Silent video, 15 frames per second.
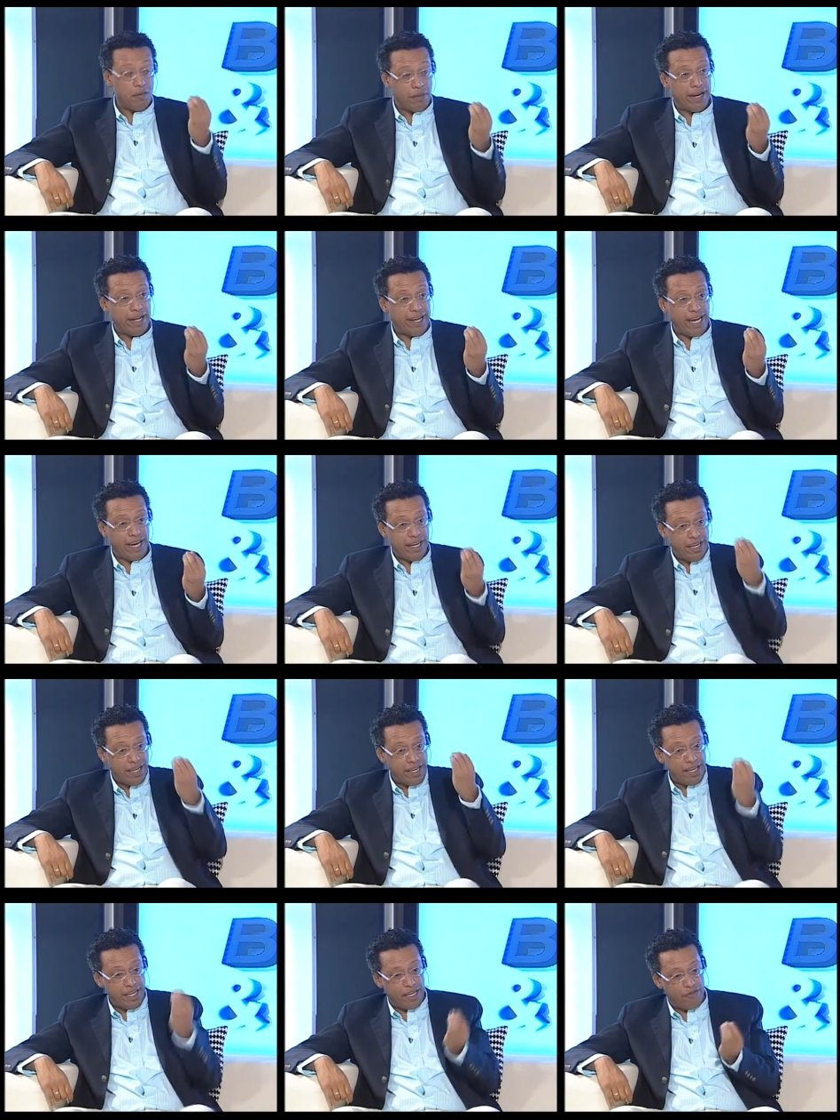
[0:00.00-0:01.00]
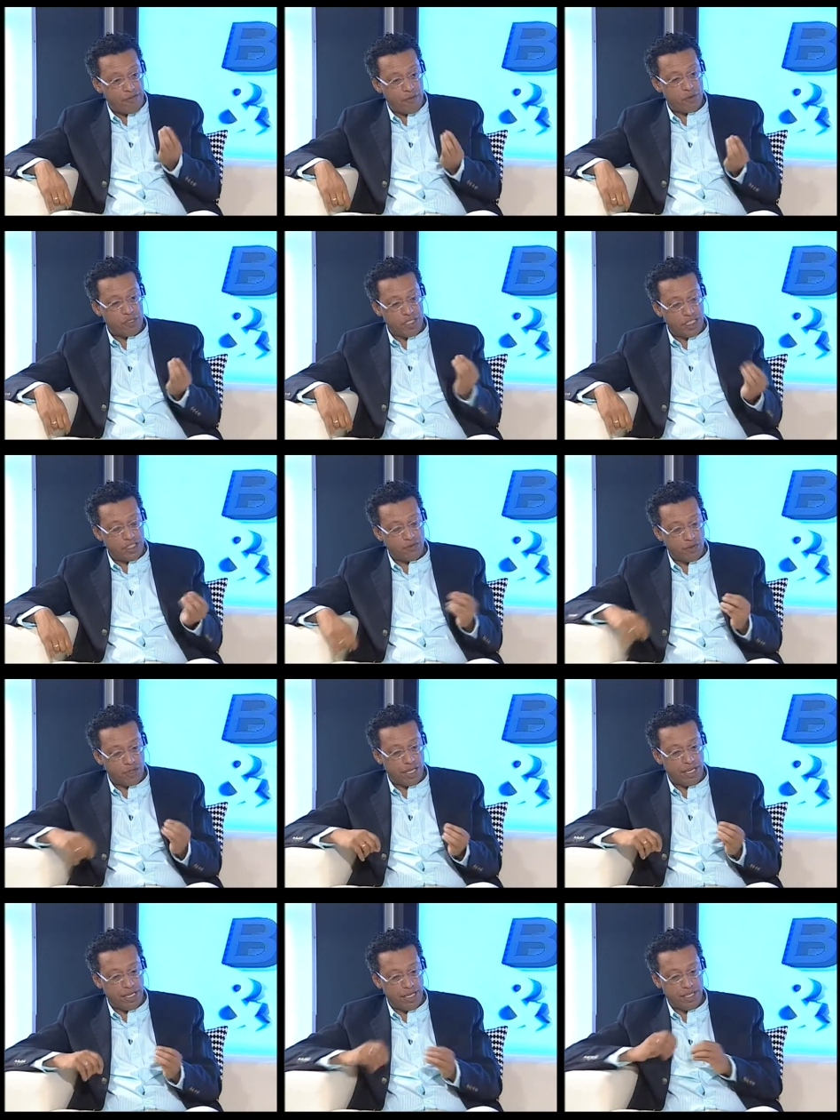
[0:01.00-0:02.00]
But again, if you search for
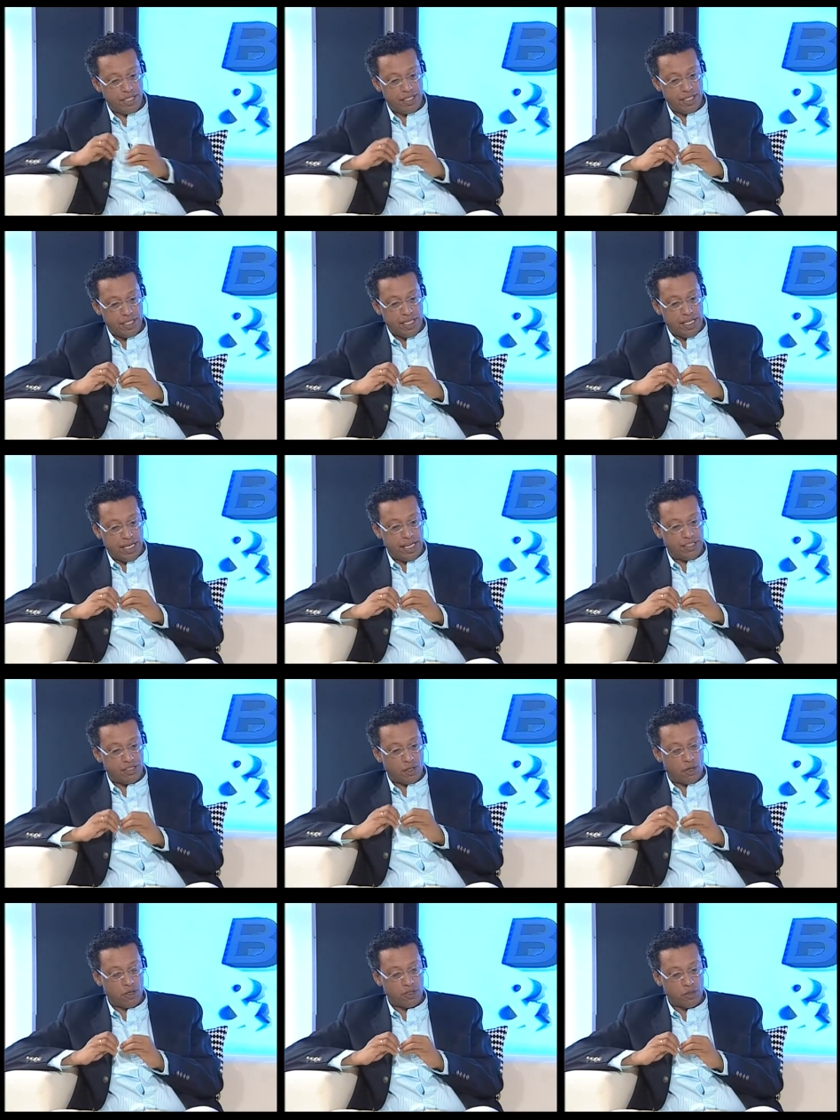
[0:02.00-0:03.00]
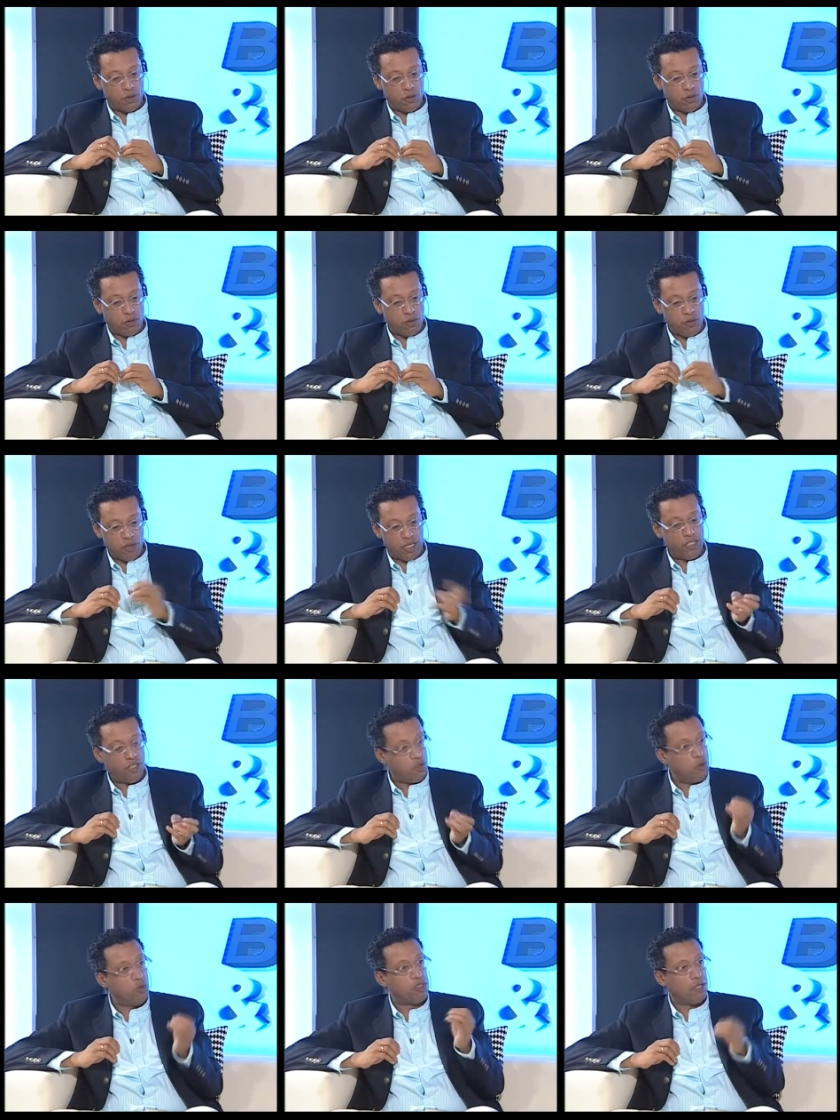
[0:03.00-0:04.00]
the need, it's also you can
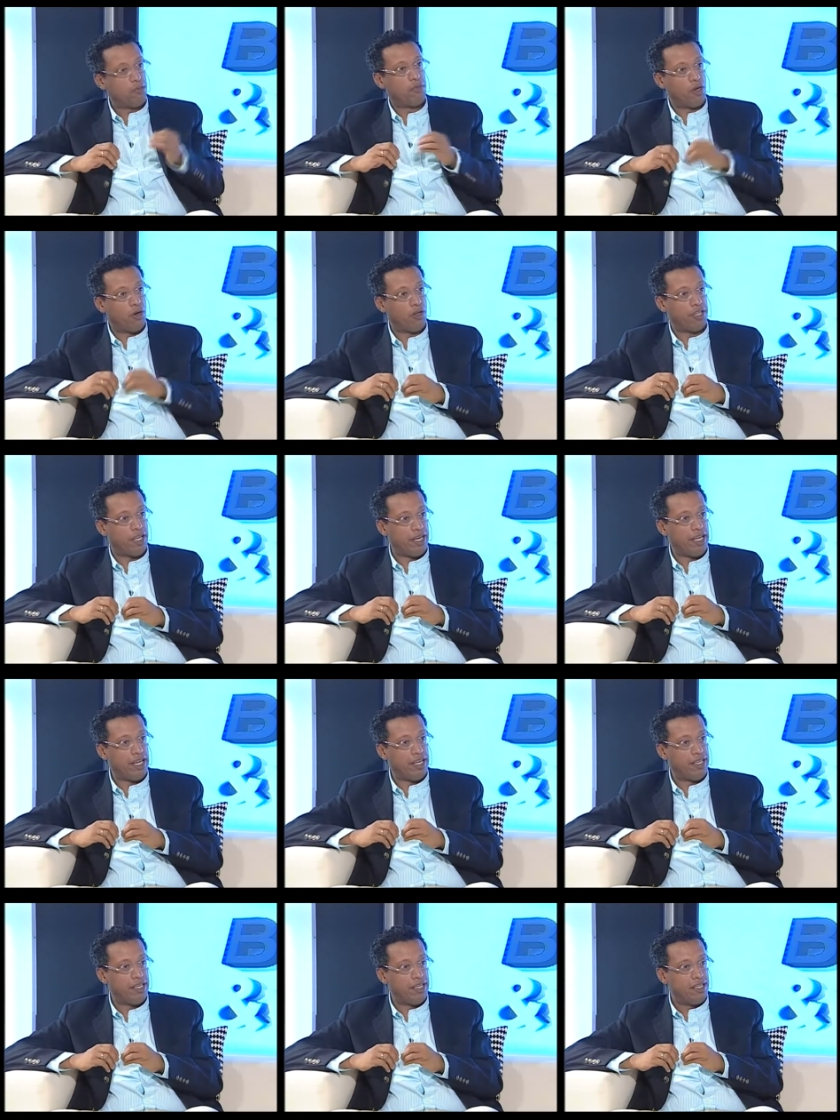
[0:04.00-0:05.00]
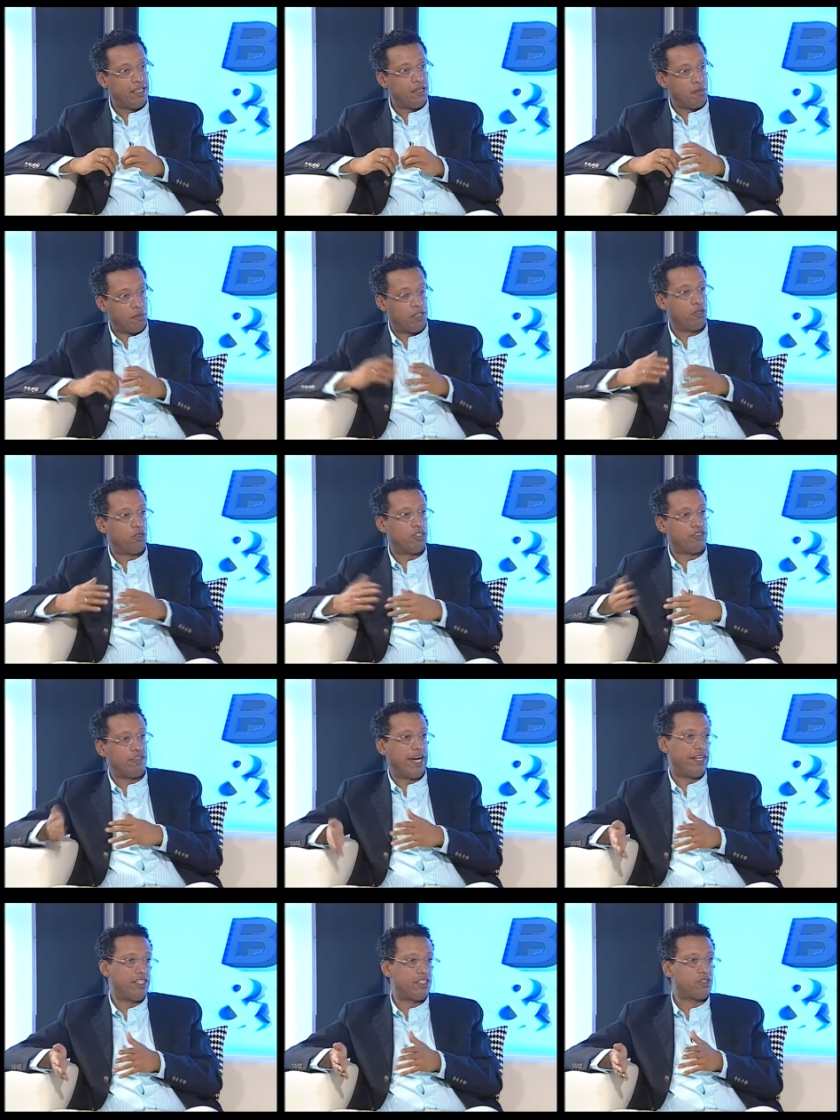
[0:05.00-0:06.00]
do something on the need, but your
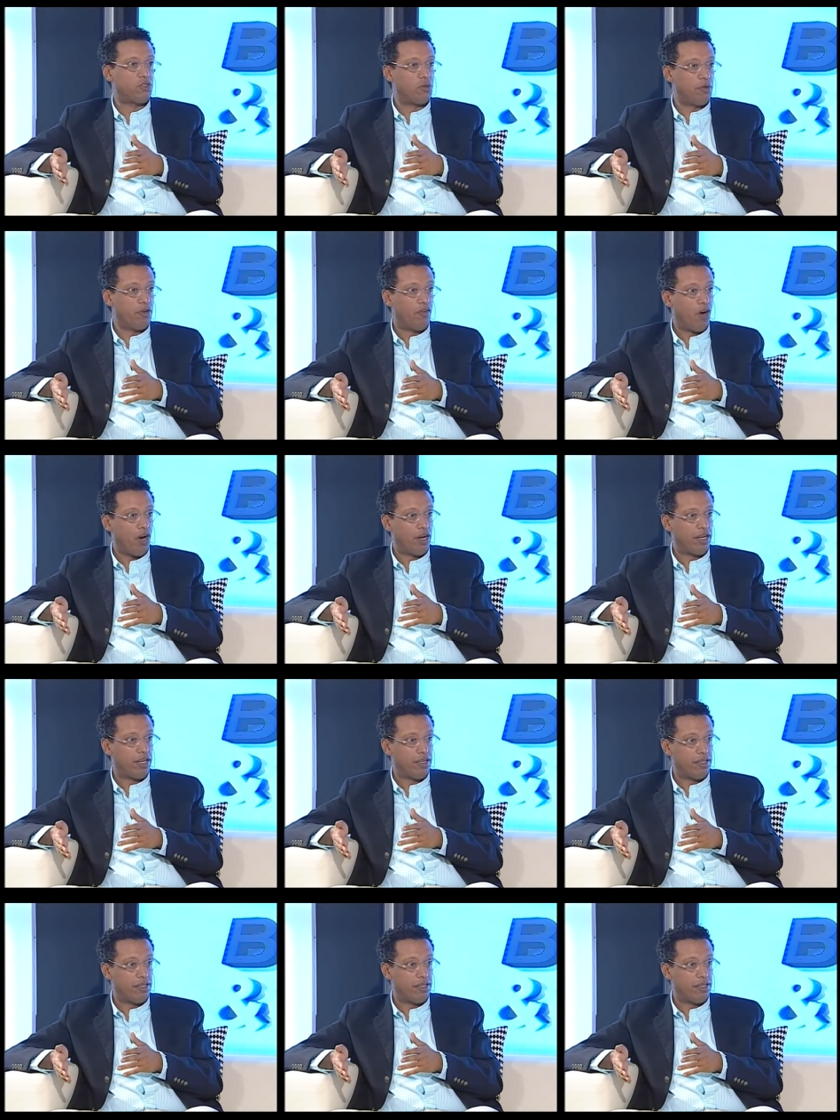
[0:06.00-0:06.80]
strategies could be wrong.